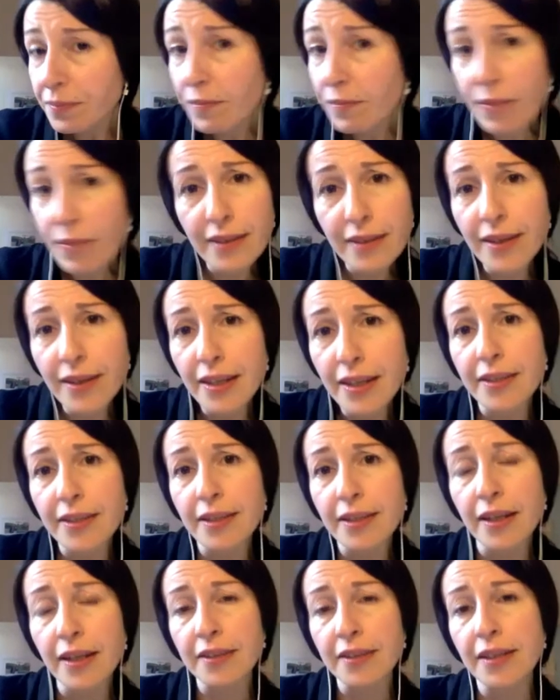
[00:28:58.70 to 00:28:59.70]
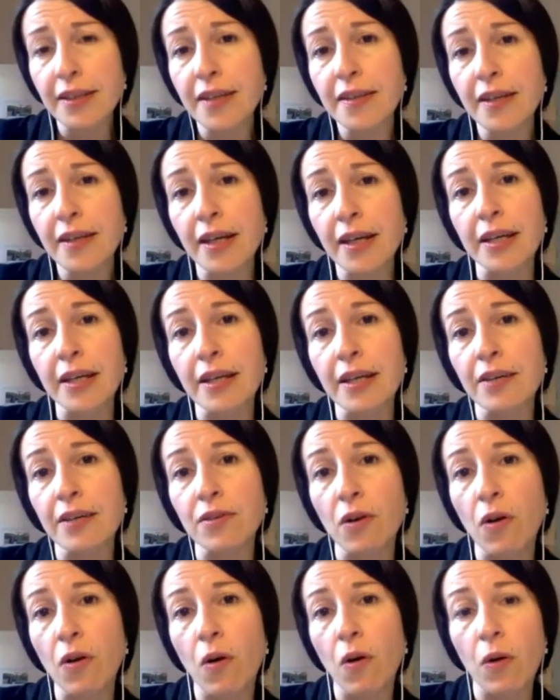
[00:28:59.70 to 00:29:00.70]
the intellect, they say, is
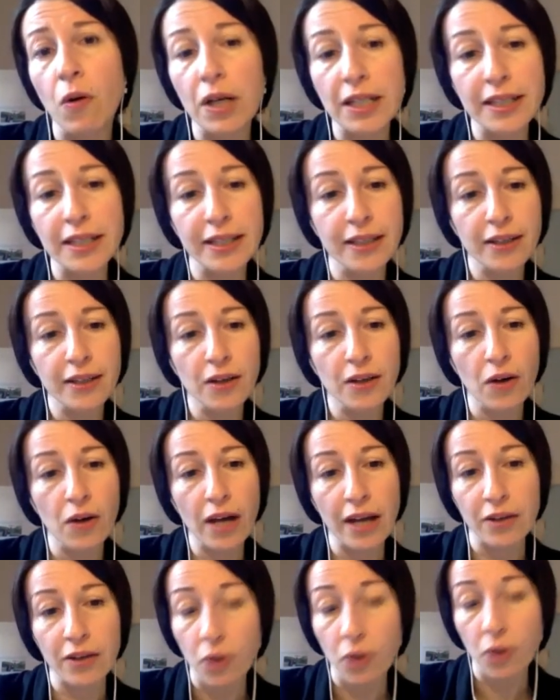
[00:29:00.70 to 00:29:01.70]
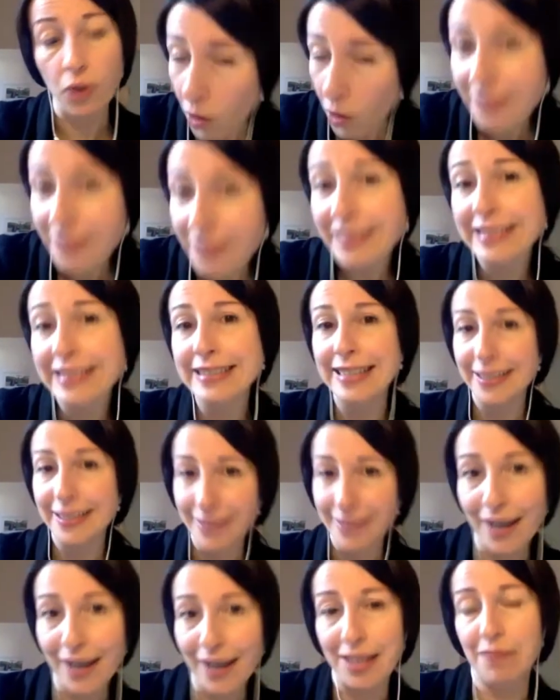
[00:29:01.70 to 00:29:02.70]
only and all the
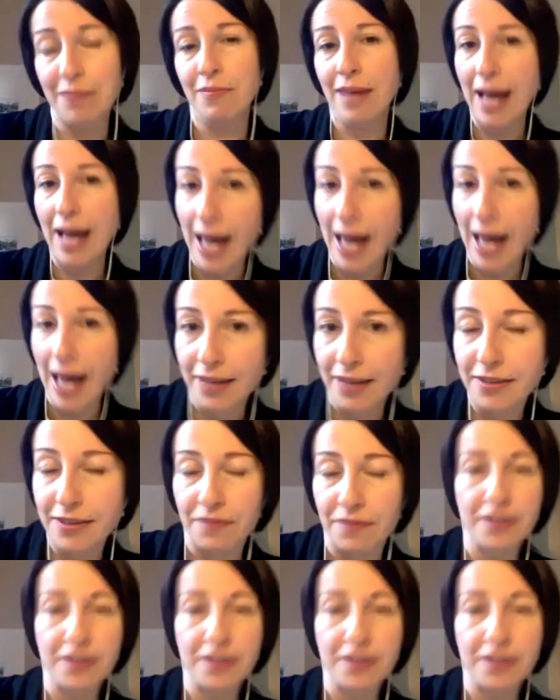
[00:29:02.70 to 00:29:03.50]
time active. Now,